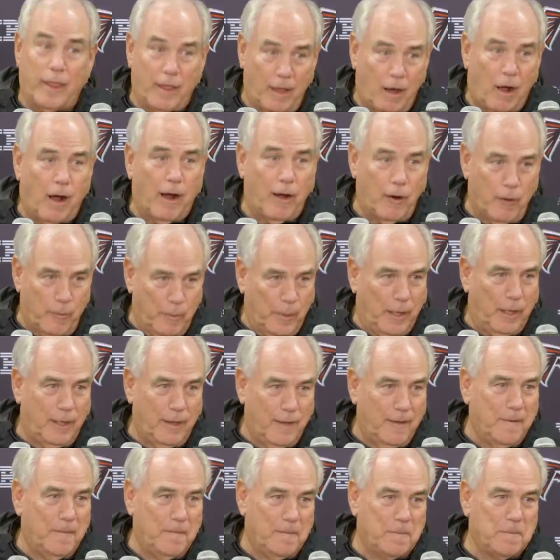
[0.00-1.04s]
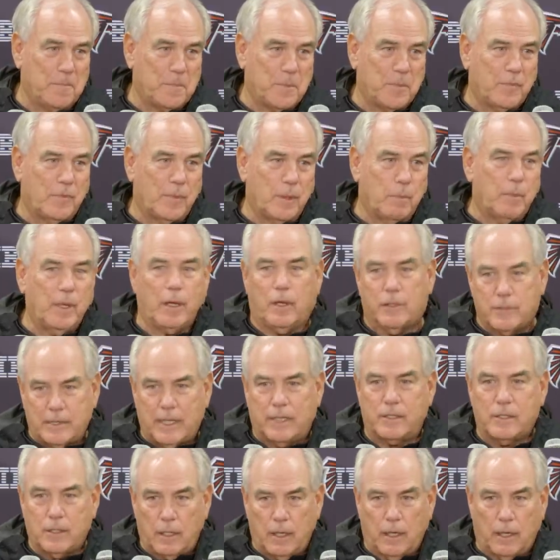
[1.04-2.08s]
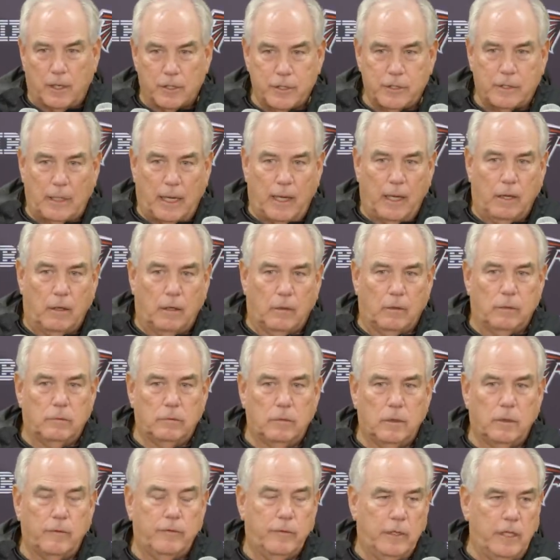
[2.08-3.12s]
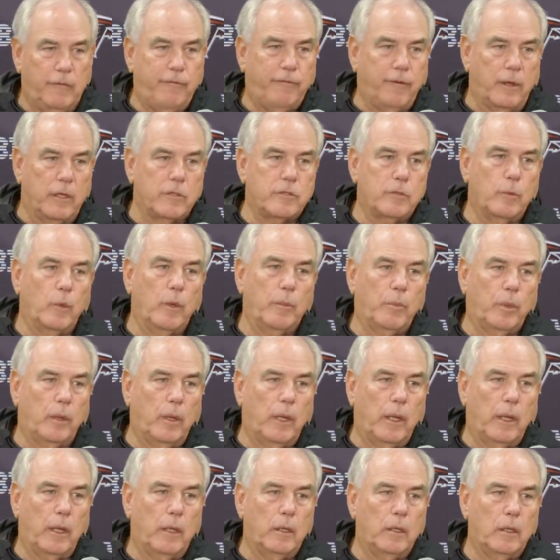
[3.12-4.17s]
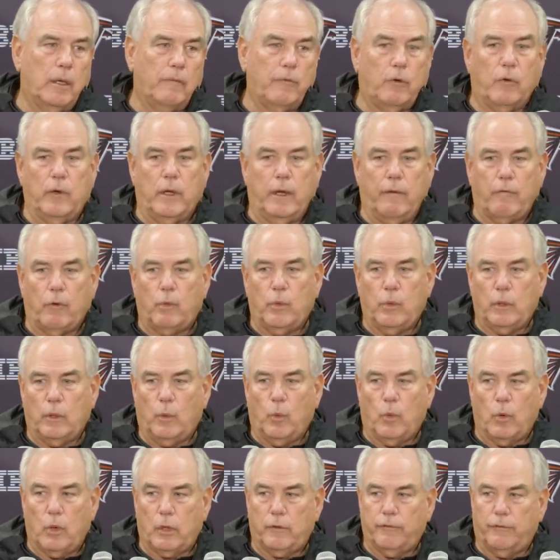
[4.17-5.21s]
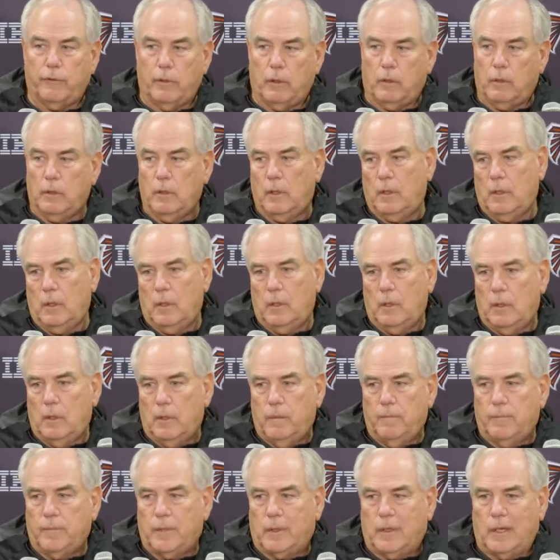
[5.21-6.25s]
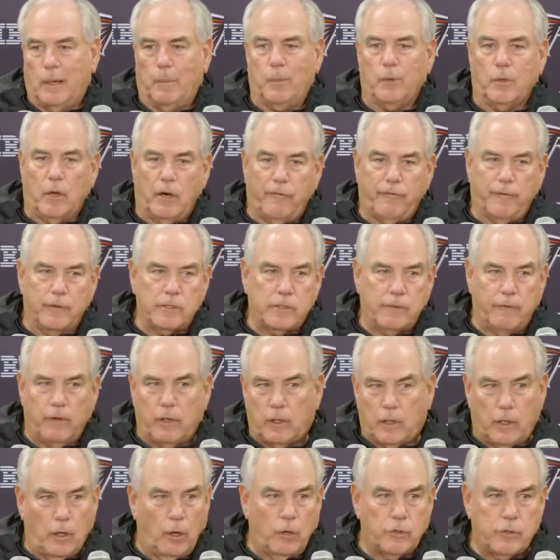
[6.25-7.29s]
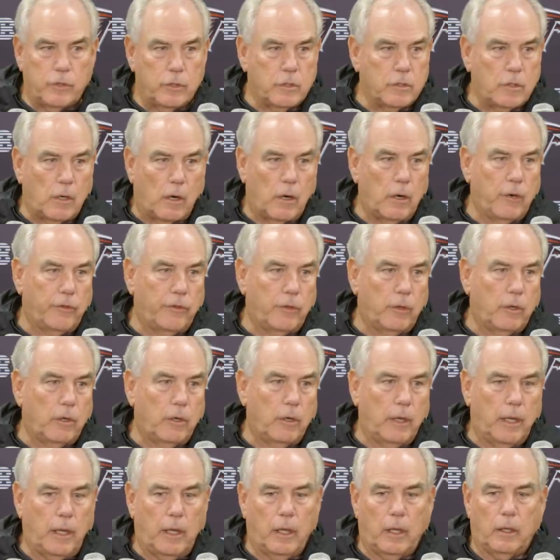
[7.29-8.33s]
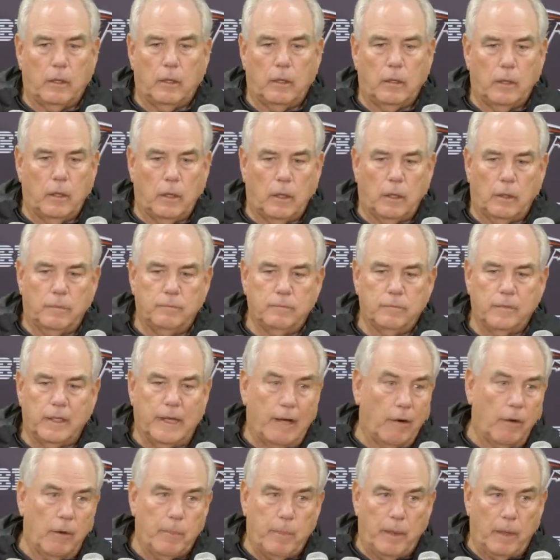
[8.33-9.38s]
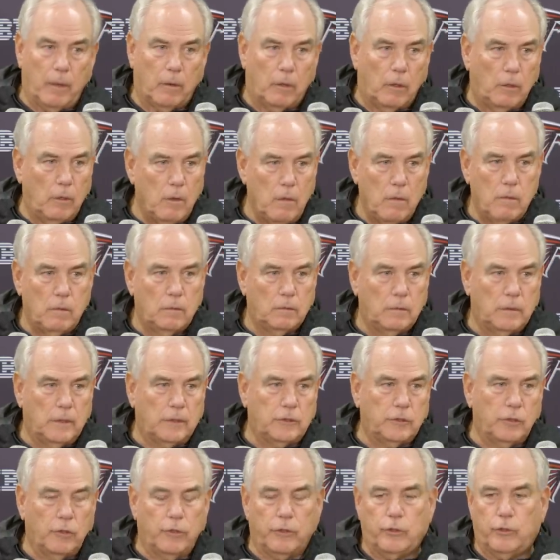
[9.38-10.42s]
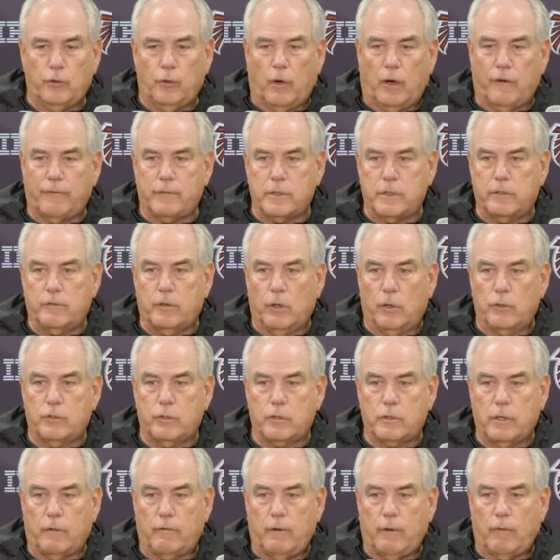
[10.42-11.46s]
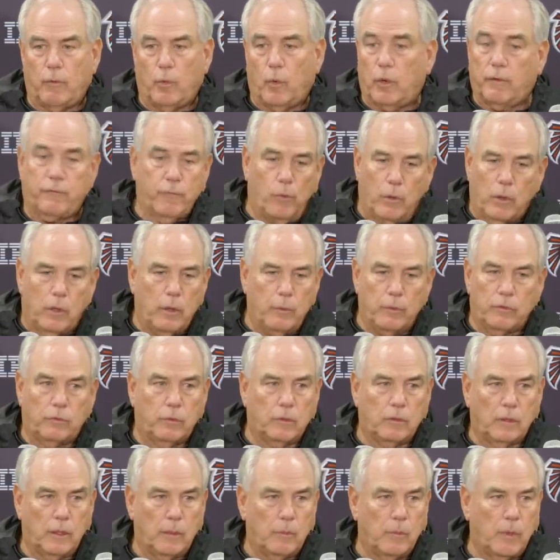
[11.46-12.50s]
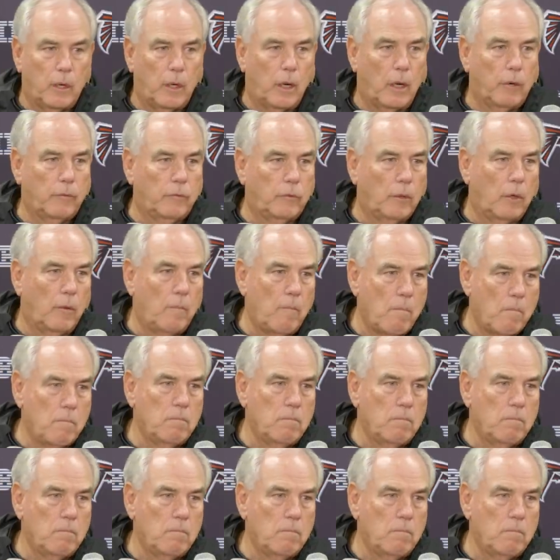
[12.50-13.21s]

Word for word: they hired me, because that's the kind of style of defense that we played. I've only ever really worked for a couple offensive head coaches, Arthur and uh, Gary Pinkel. That's the only two offensive coaches I've ever worked for, and it was the same there. So,